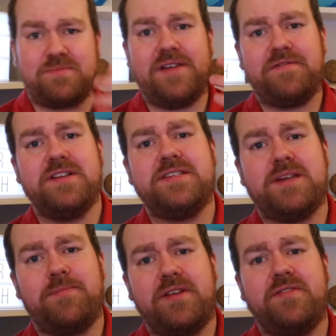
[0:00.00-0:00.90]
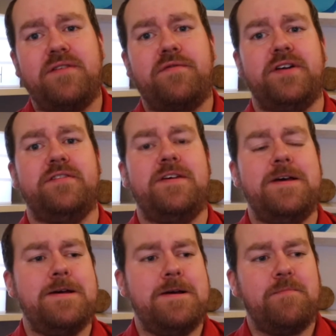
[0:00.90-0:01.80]
Definitely something different.
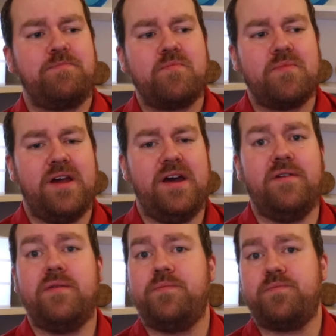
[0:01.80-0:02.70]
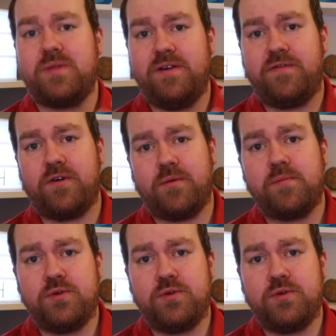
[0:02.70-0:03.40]
If you're